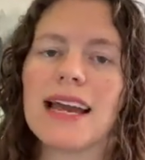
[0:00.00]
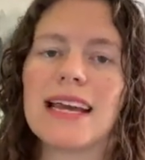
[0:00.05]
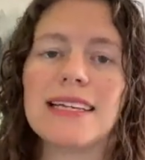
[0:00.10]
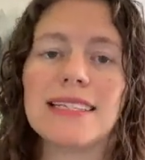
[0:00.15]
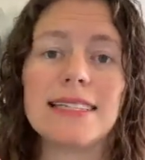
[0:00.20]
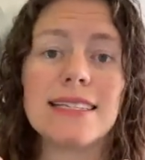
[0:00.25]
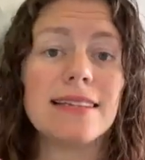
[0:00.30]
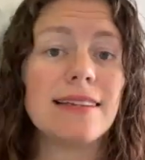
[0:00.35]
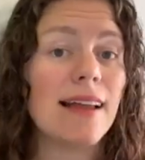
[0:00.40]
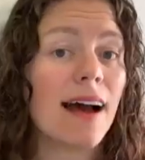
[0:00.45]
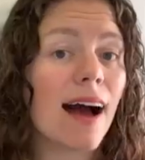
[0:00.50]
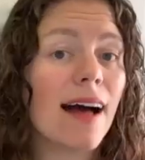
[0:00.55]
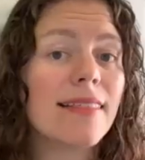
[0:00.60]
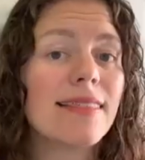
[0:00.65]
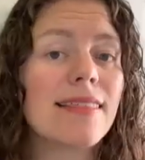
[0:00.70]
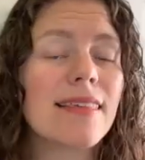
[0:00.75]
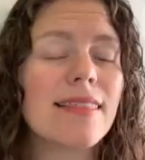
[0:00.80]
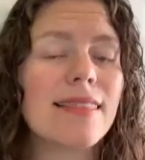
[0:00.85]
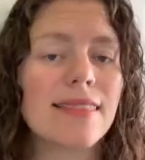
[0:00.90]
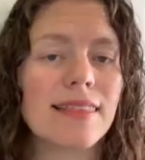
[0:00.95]
is
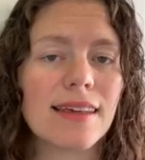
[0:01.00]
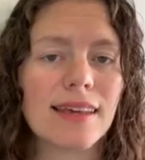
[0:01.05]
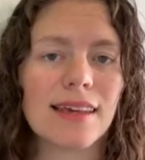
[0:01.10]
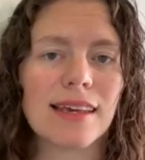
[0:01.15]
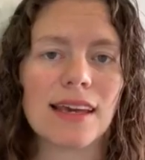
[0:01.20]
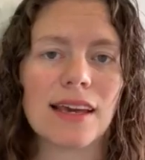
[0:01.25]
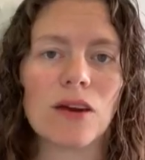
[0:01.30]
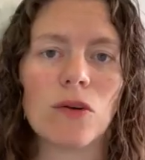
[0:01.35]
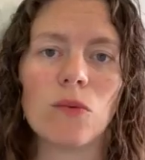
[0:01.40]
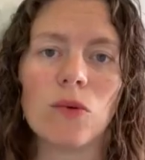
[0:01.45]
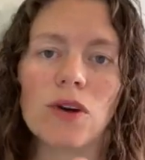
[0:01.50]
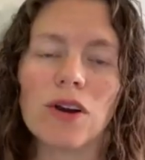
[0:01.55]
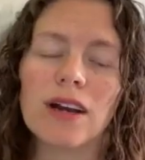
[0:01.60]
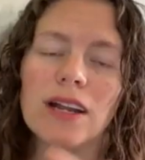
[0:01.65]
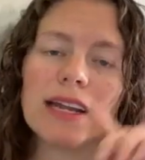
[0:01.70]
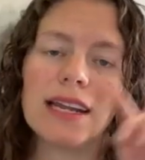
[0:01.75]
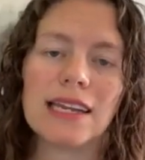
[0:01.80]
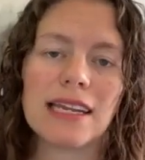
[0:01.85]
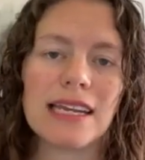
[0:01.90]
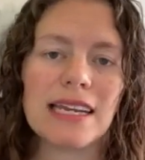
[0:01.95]
not the thinking we're
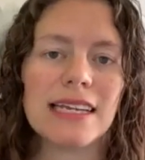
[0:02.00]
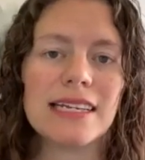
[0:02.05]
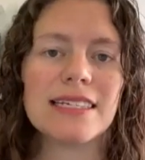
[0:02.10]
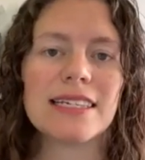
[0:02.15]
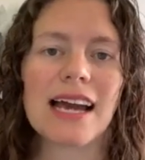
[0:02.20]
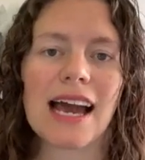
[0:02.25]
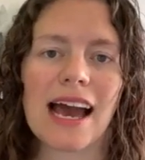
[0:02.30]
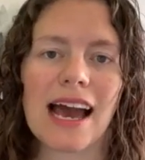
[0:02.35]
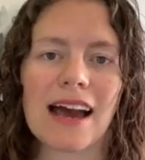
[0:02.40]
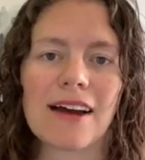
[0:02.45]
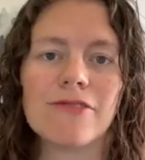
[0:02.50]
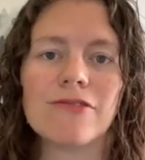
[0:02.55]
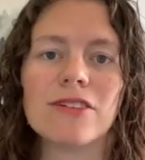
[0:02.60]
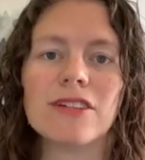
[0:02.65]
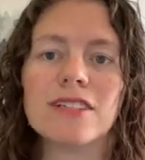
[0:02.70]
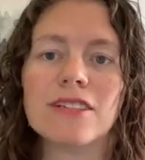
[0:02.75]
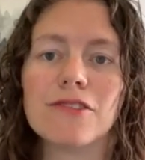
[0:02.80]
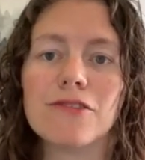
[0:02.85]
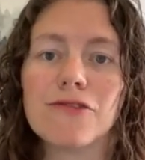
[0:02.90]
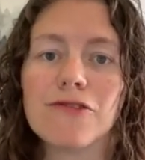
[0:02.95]
going to need to have
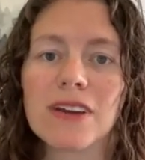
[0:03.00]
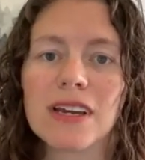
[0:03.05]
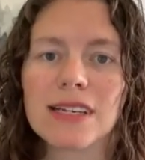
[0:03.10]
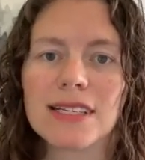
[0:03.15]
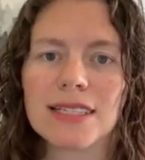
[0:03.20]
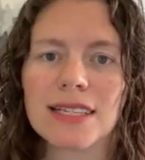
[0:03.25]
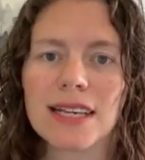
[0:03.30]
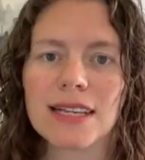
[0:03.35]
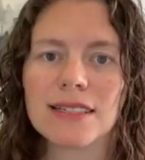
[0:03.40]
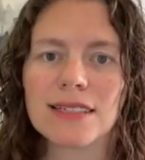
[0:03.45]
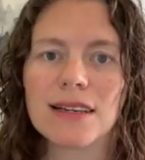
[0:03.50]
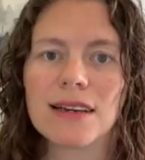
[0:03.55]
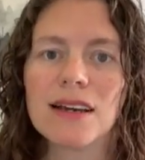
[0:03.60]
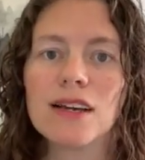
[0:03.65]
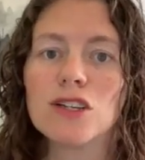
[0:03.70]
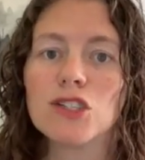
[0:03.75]
to fix it.